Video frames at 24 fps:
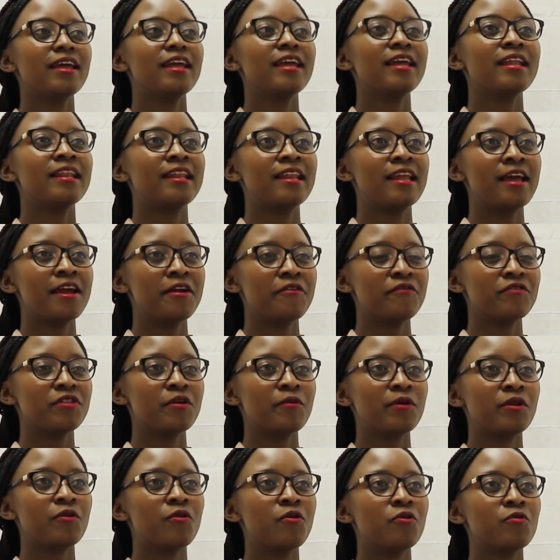In life,
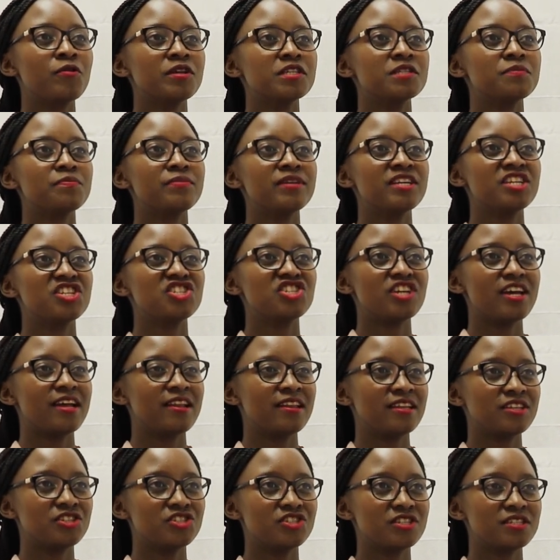there will always be
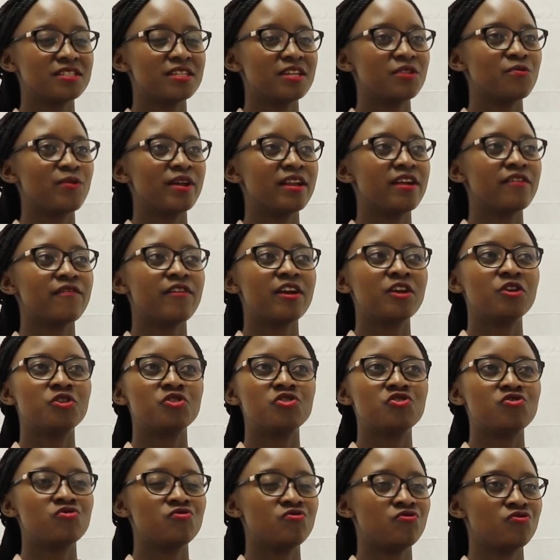challenges in whatever you
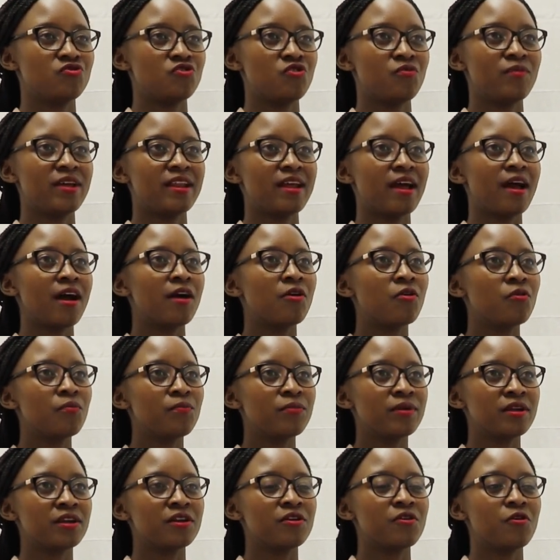do, no matter how
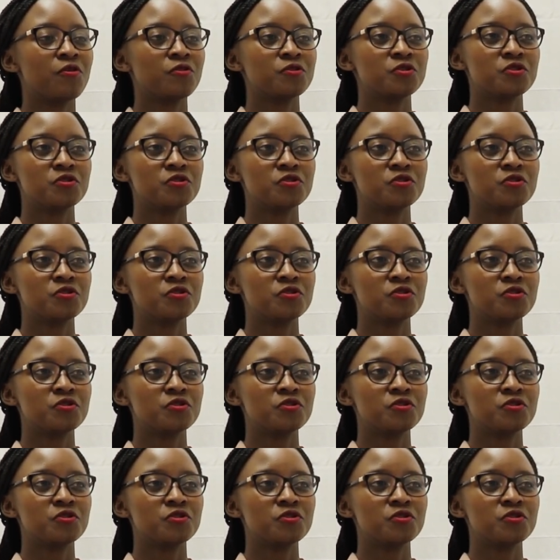big or